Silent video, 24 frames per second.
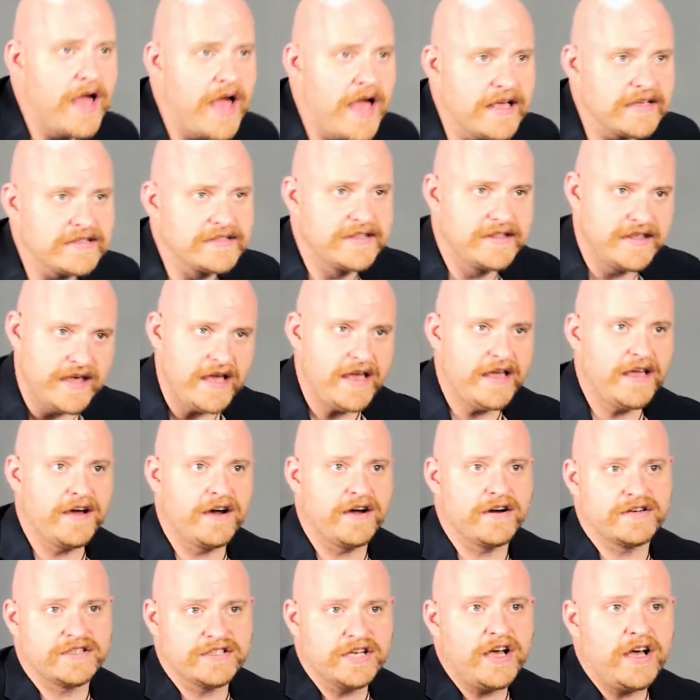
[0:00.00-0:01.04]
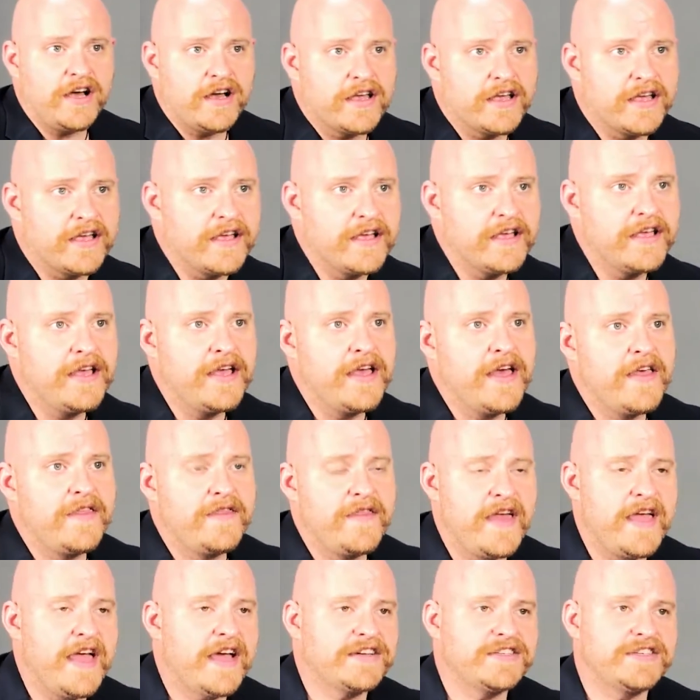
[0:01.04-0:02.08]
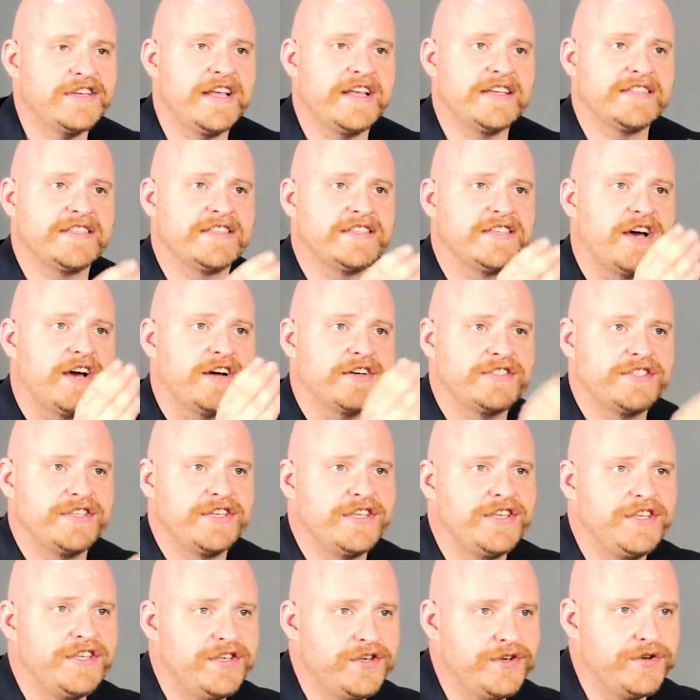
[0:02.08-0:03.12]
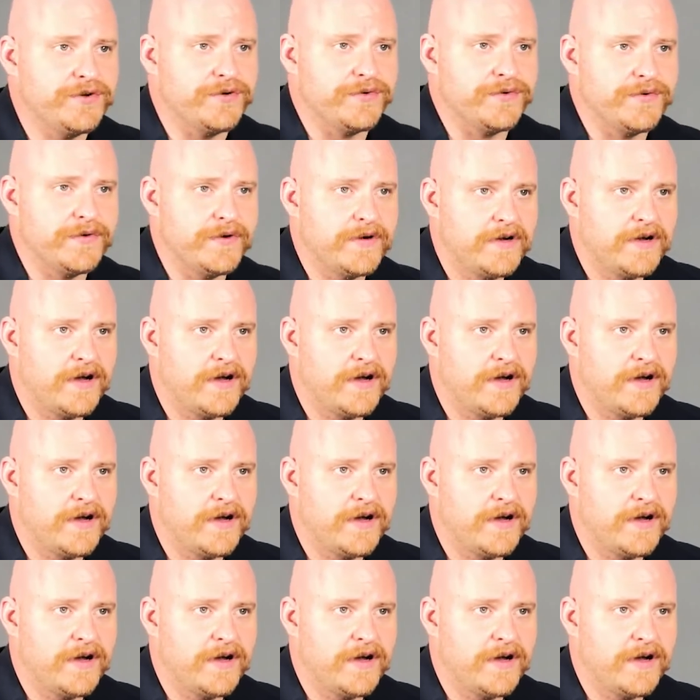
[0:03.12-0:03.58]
As they are talking, they actually get to talk to you.